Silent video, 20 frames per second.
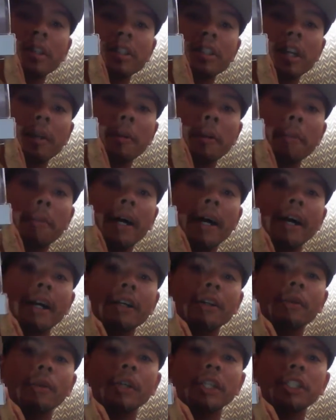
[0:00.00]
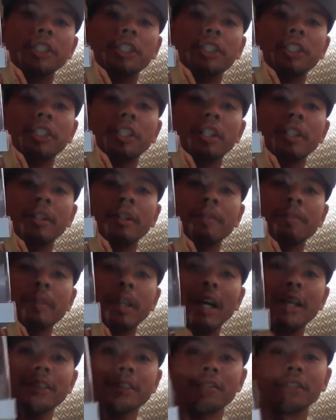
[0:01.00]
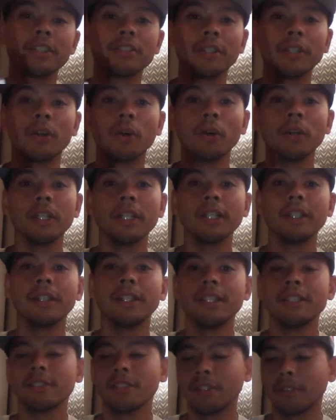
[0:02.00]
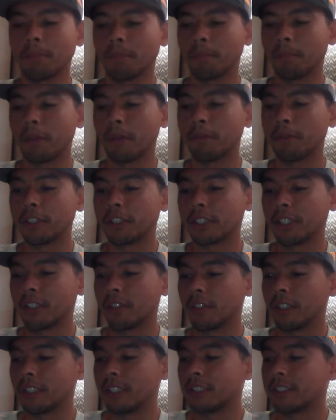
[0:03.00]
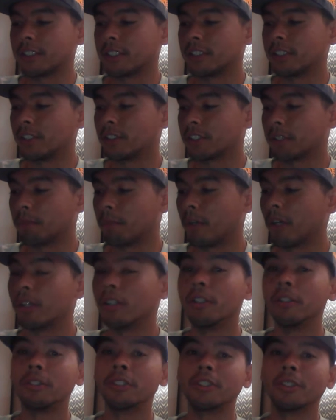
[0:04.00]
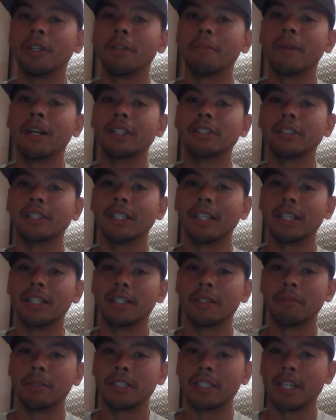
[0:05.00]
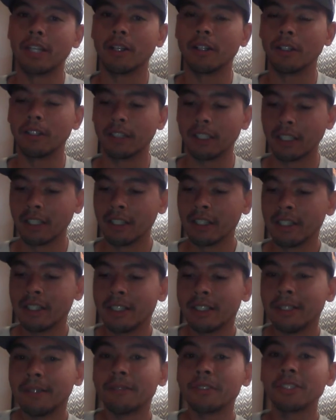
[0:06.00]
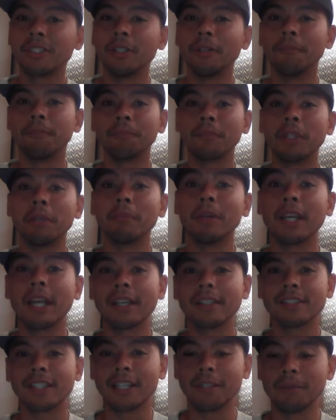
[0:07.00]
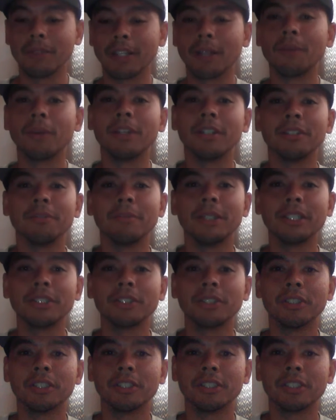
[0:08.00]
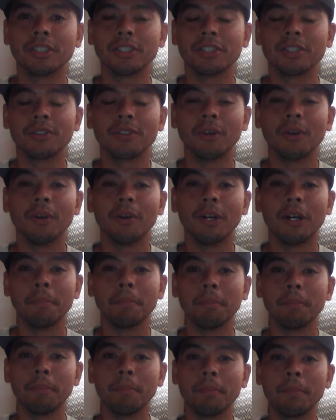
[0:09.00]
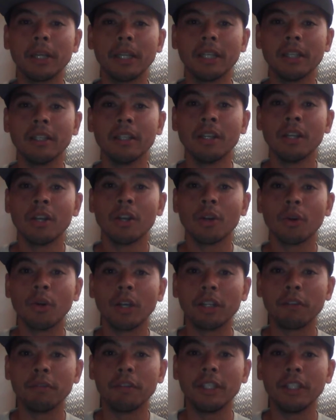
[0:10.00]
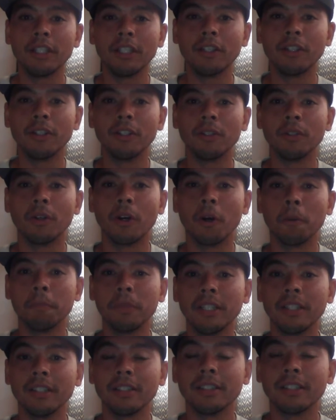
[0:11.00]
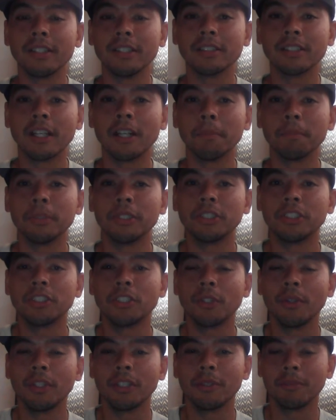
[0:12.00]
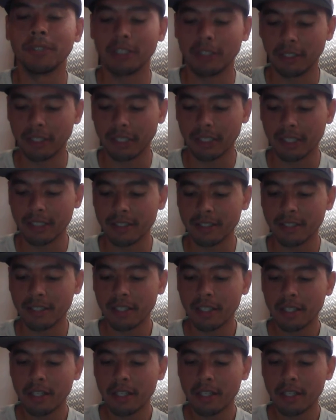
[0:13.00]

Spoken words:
double pack, which, as of this recording, these aren't officially released until tomorrow, so I'm actually getting them a day early. So, in my excitement, I wanted to make sure to just throw up a quick video opening these up and showing them to you guys.